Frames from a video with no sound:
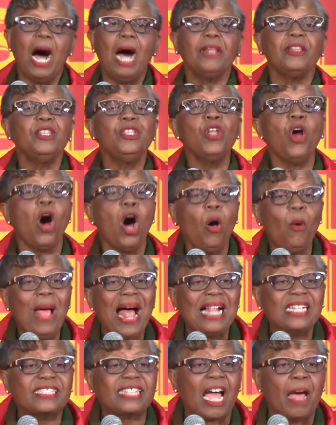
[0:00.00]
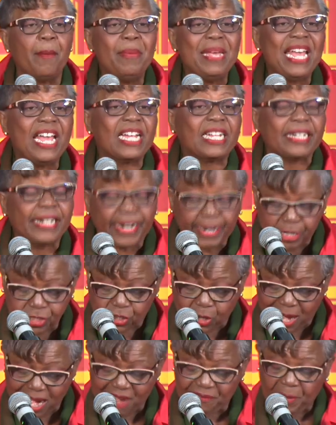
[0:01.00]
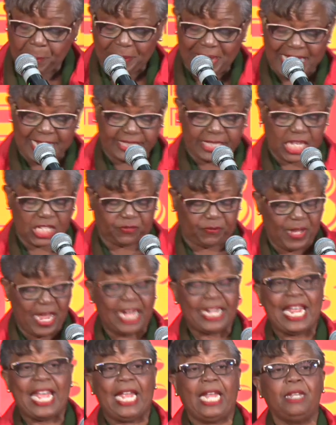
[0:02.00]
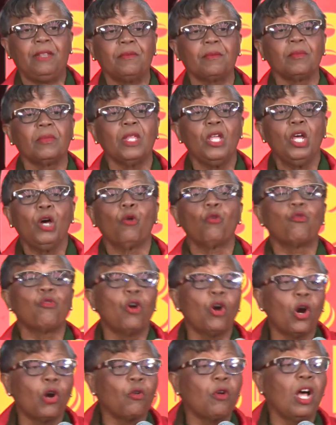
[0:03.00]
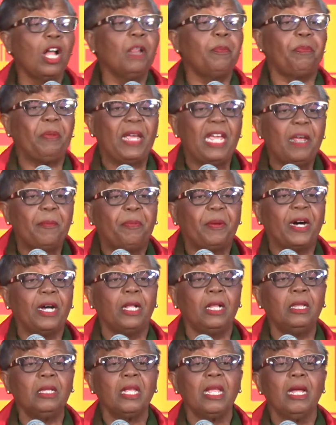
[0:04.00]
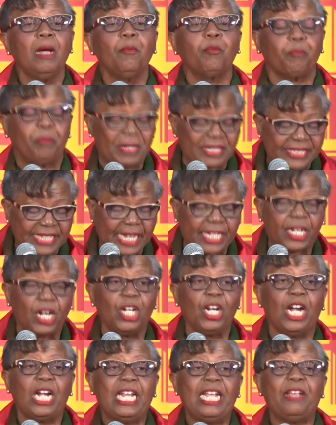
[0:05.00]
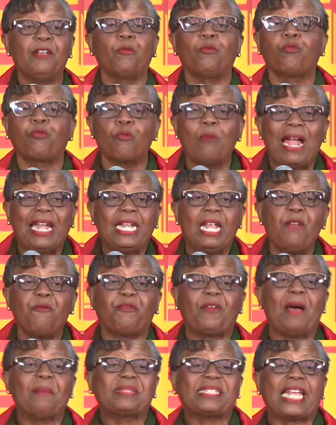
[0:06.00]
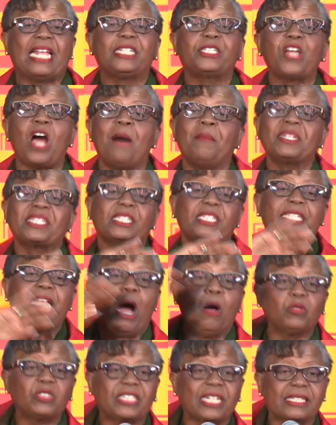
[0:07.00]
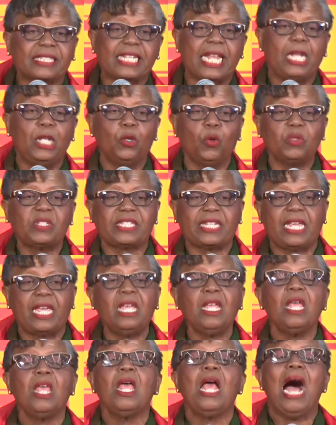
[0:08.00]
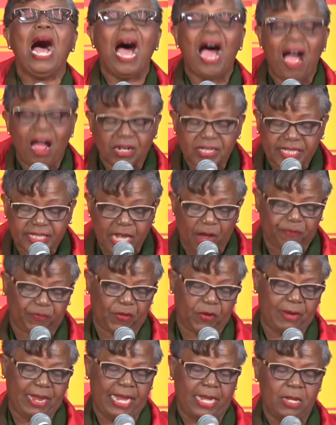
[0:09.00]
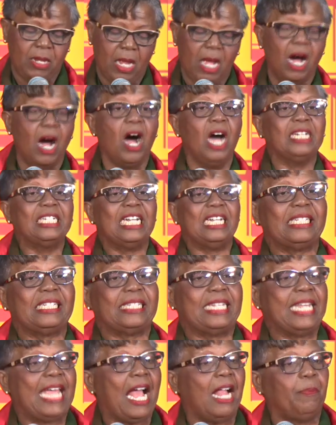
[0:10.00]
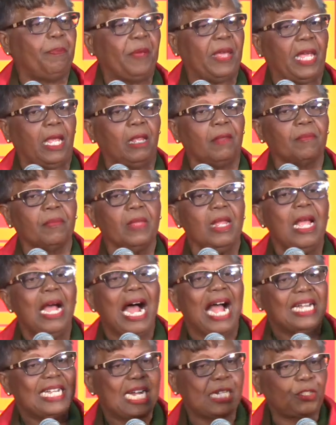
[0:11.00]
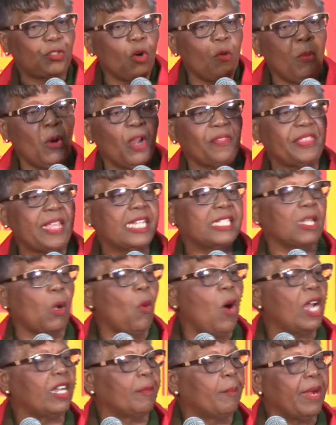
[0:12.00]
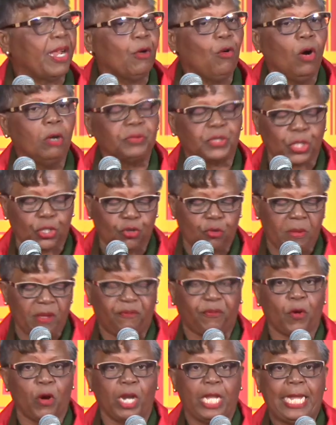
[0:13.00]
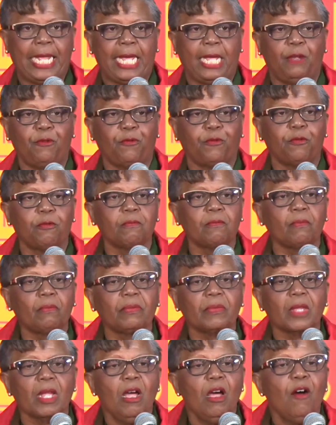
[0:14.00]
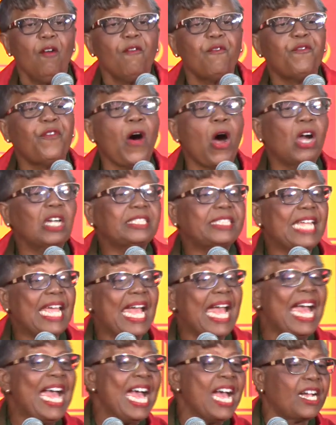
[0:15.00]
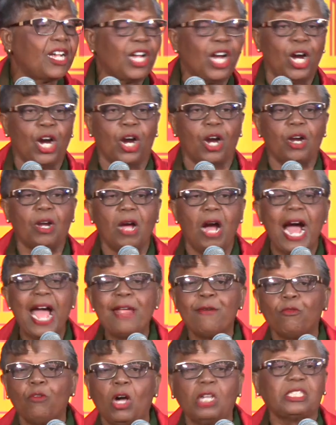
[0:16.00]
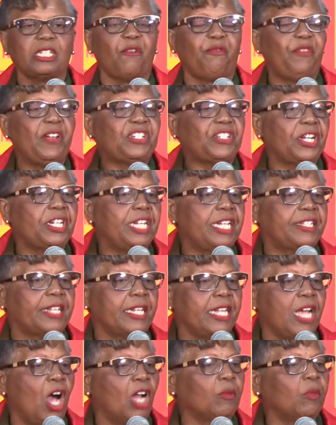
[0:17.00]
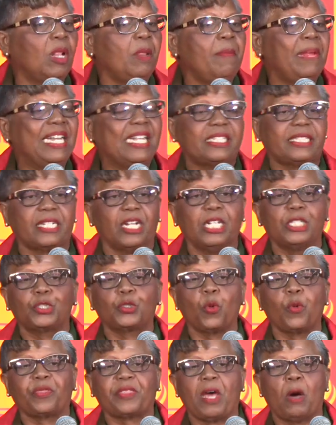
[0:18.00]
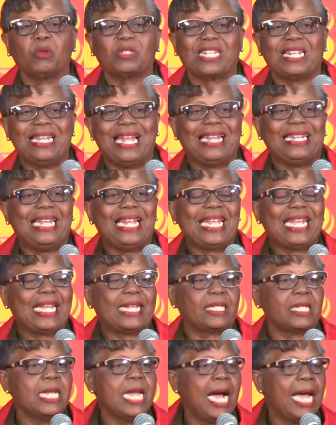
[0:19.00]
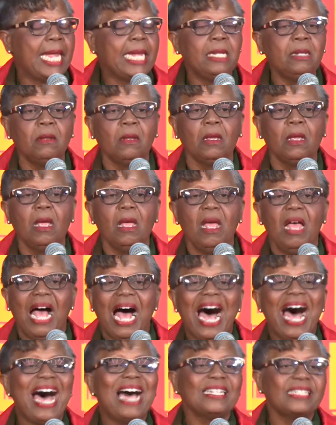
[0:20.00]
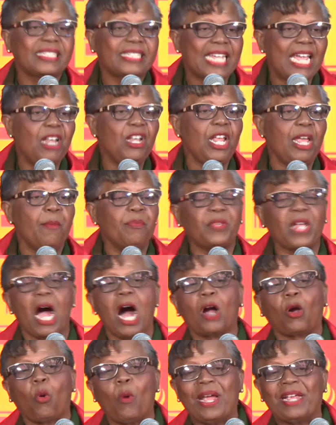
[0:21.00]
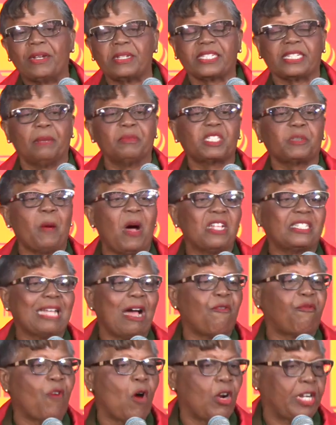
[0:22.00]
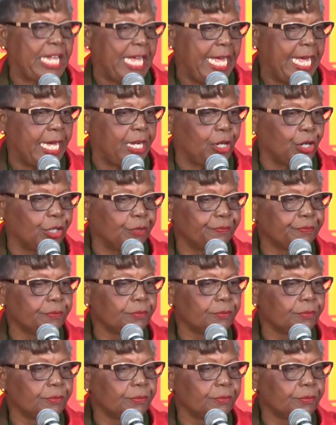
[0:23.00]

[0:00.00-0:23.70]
No wells are being cleared, so every place is flooding. rural people, particularly running from St. Thomas down to St. Lucie, are suffering under DLP. And there are two more things I want to bring home to you before I leave. 40-acre. I wrote officially to the Honorable Minister in 2009, asking him to acquire some spots at 40-acre.